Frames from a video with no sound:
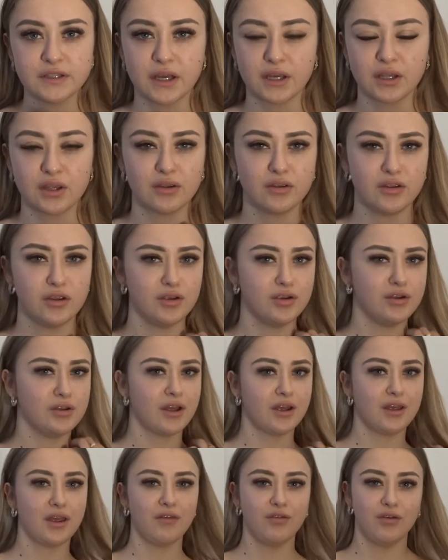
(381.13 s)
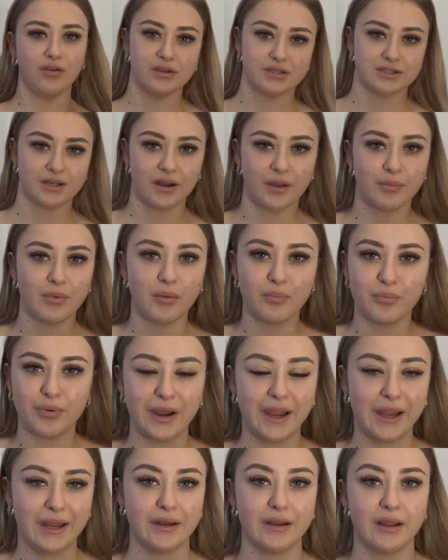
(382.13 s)
Like you, like if you're gonna start up a
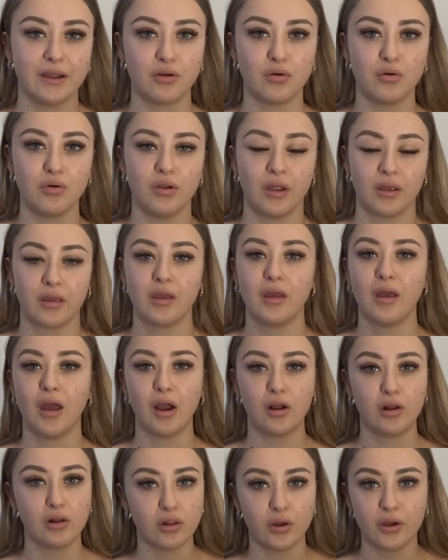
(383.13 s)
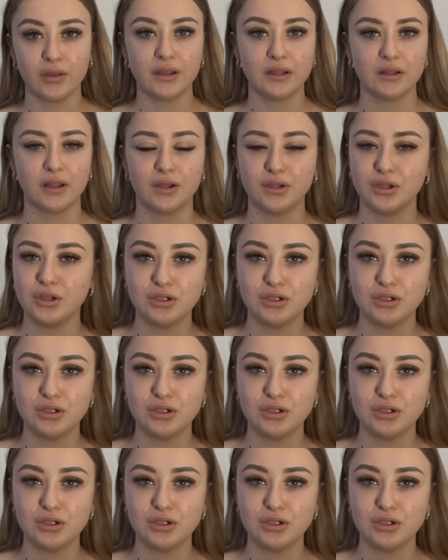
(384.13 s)
brand, like, or like a clothing line,